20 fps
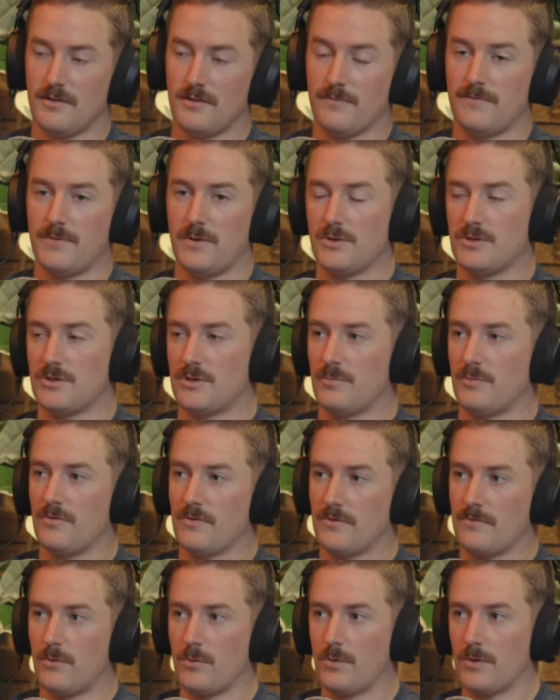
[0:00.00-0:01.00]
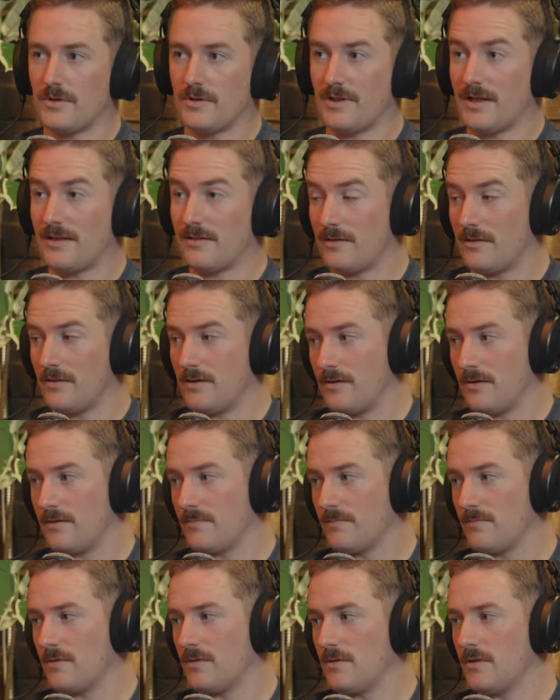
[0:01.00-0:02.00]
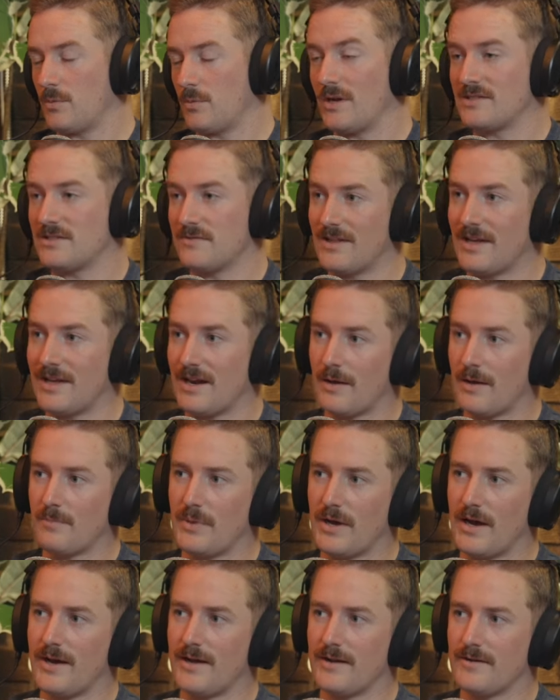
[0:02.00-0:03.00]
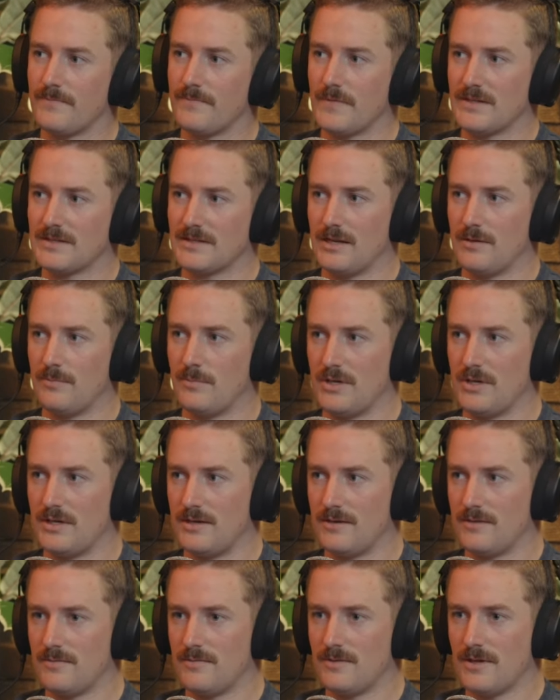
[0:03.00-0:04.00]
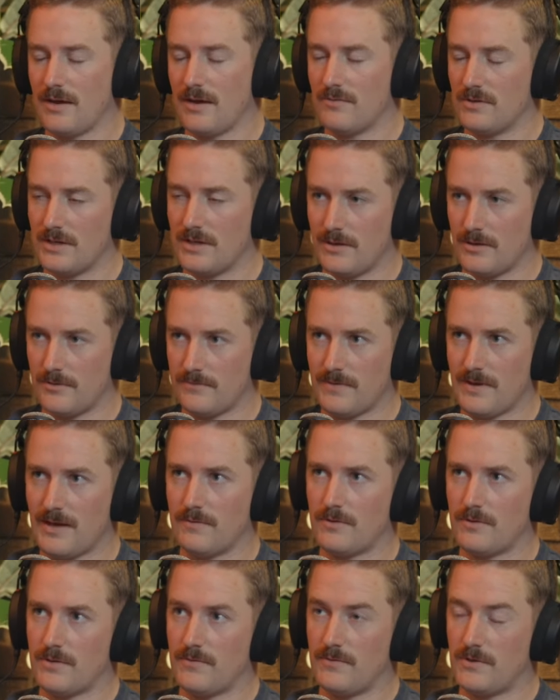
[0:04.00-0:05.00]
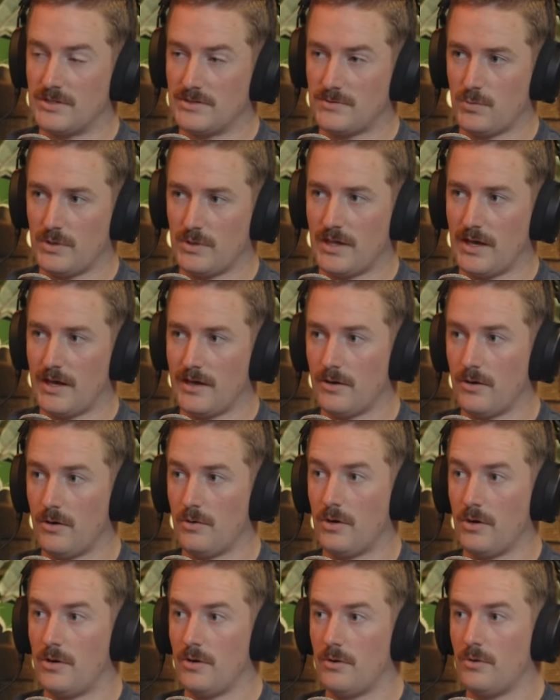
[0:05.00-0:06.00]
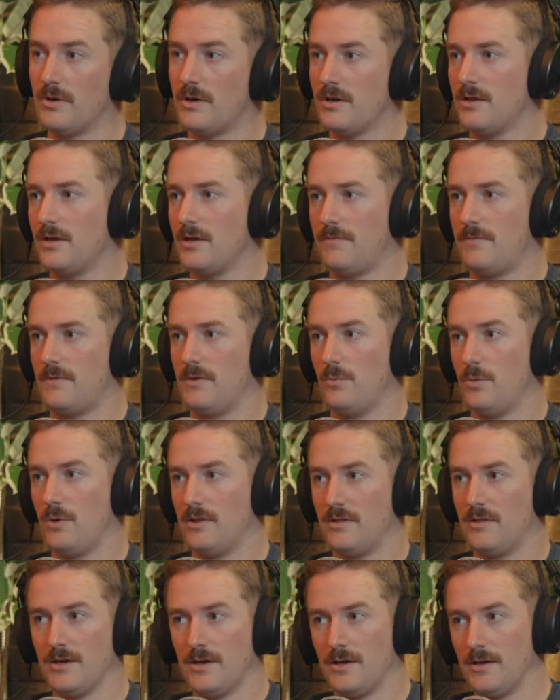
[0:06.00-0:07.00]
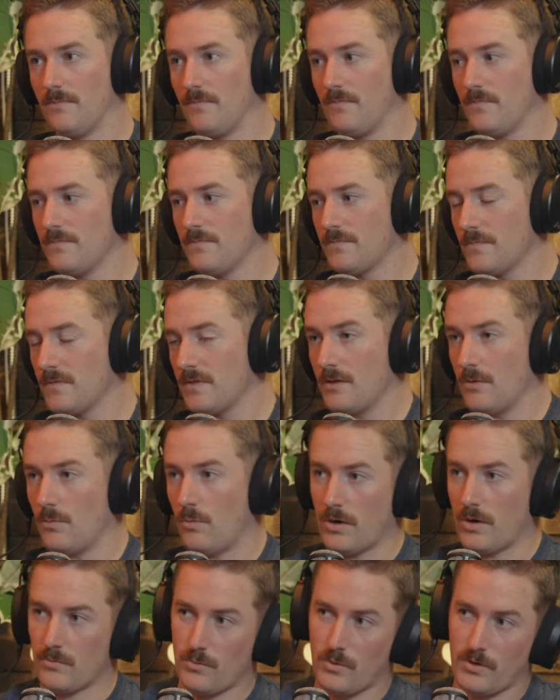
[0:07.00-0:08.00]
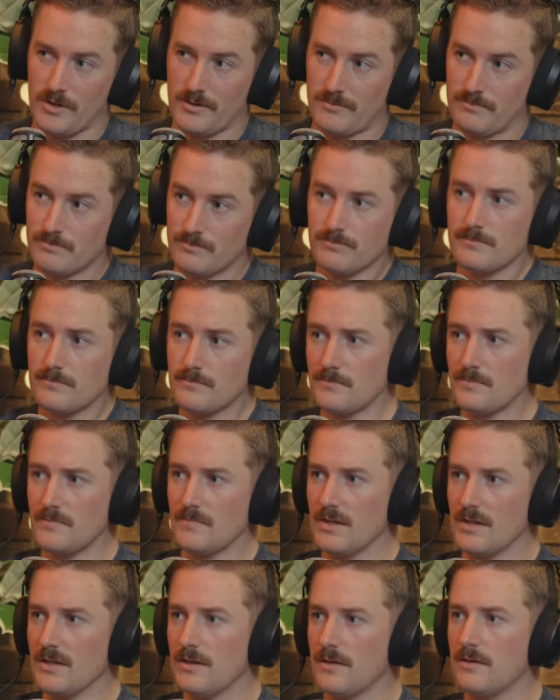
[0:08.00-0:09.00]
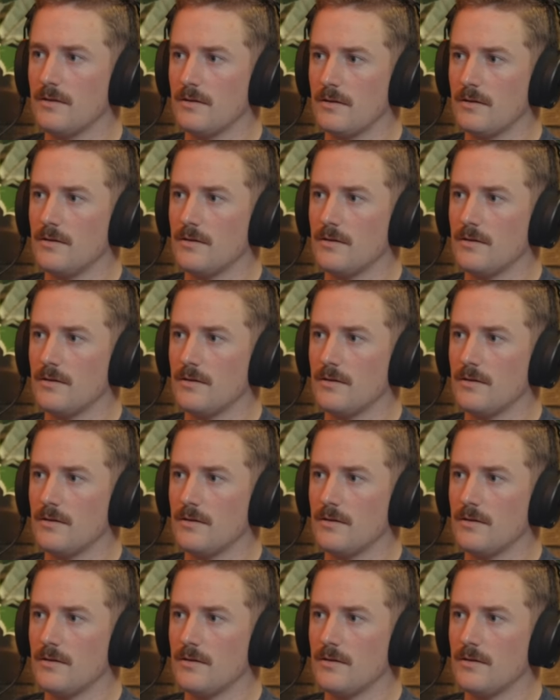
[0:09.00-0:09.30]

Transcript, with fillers: the future moving forward that the the rest of that at bat is going to be heavily in your favor if you just win that 0 if you win the the one one. Do,